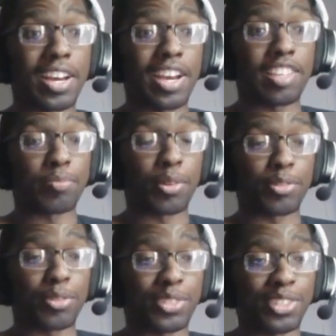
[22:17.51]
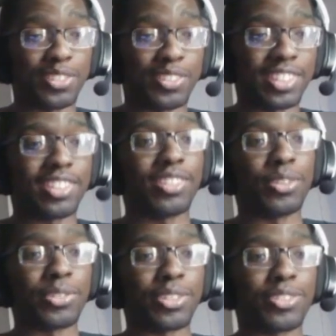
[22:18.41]
I spoke too soon.
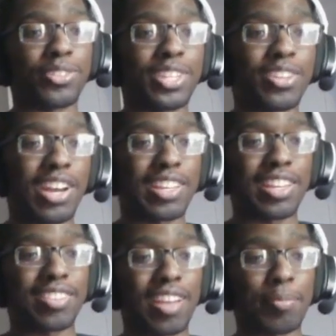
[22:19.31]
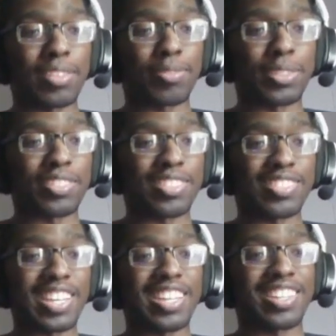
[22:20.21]
Who's in the studio, I guess? I bet that's what he's gonna
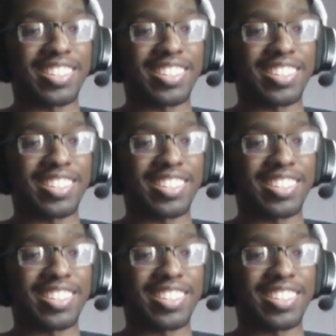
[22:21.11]
say.